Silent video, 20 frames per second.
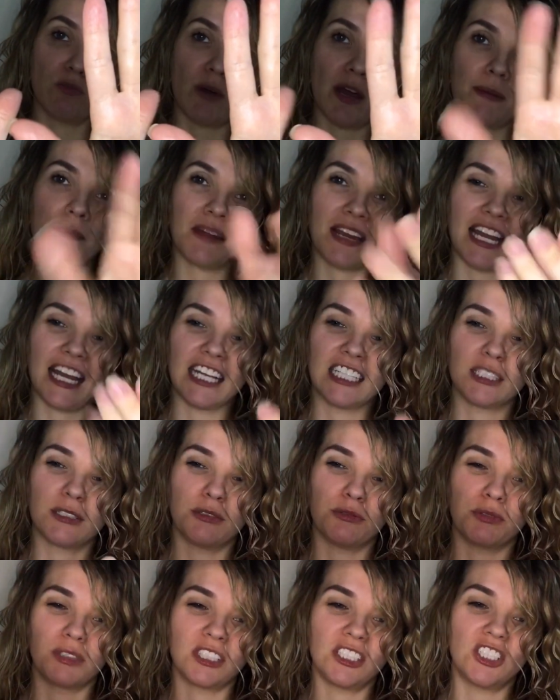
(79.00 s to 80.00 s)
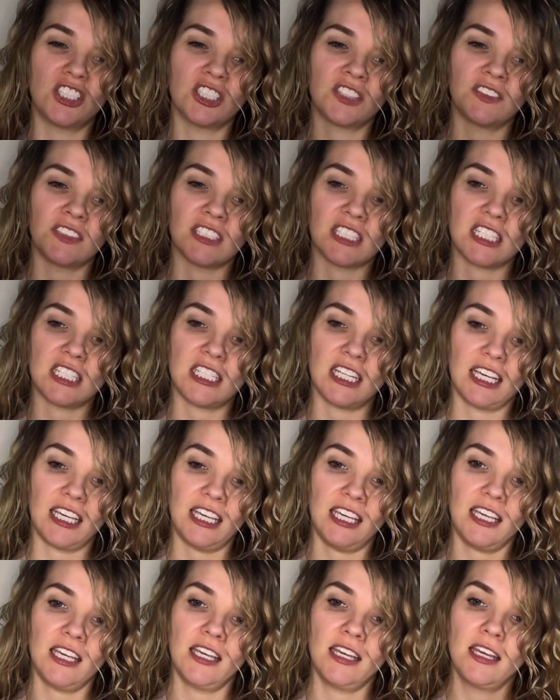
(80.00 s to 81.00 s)
wet in my hands. It really just feels
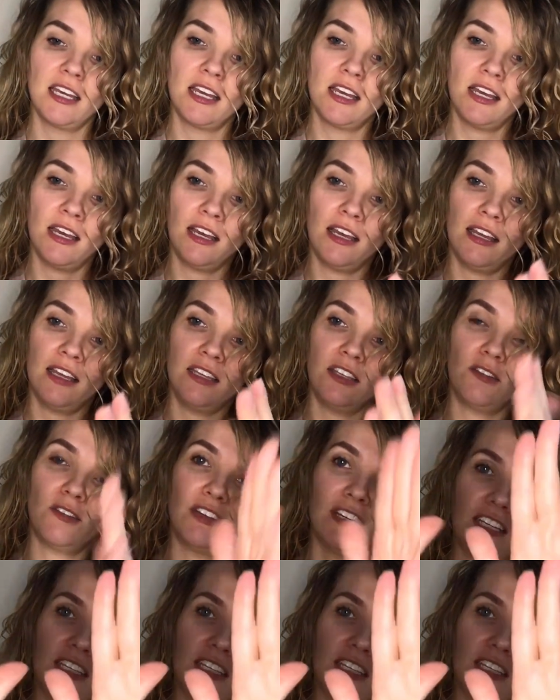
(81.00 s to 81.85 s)
sticky. You